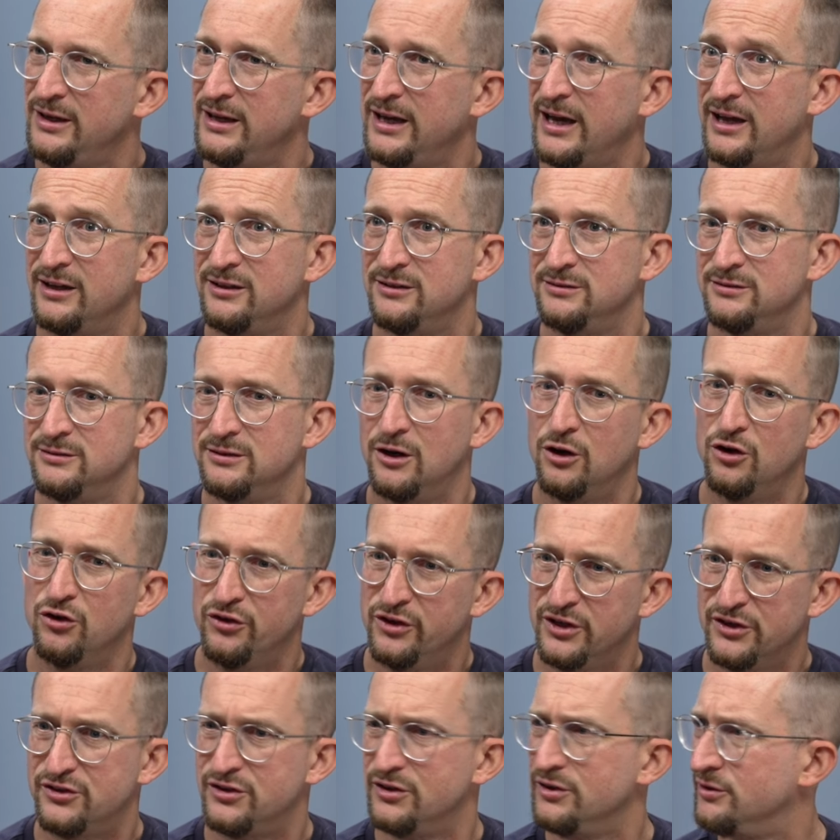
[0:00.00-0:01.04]
and,
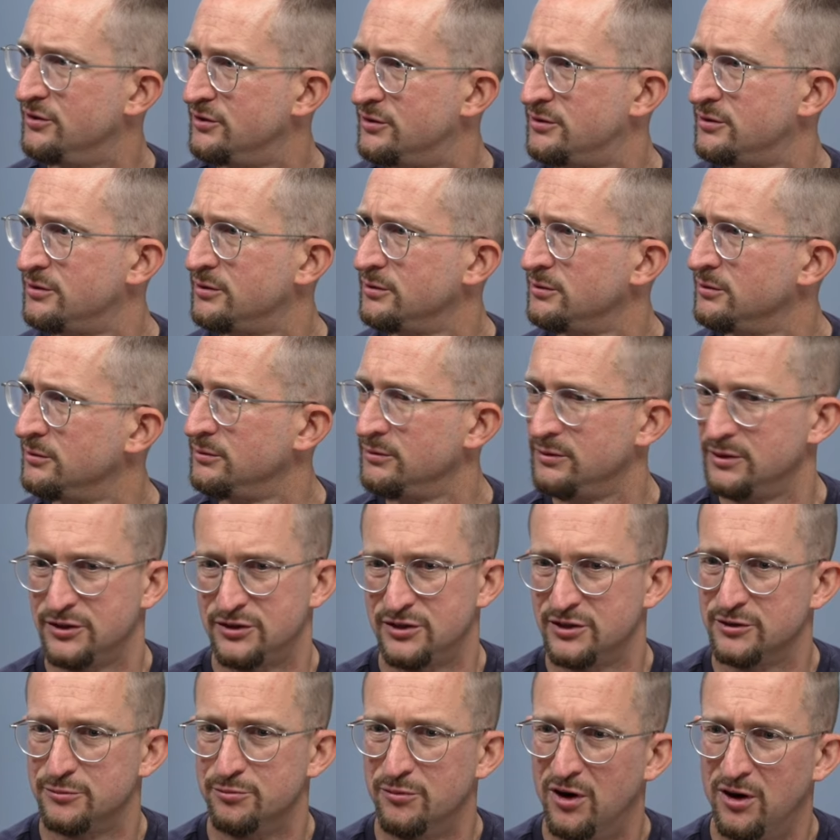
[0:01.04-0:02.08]
this
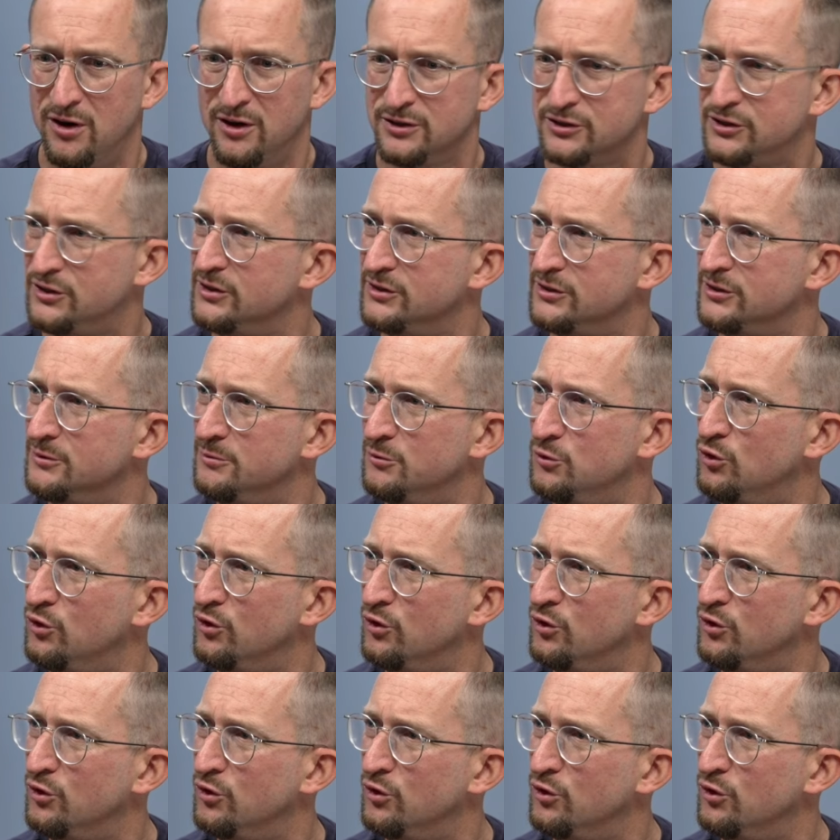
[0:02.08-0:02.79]
is Marxism,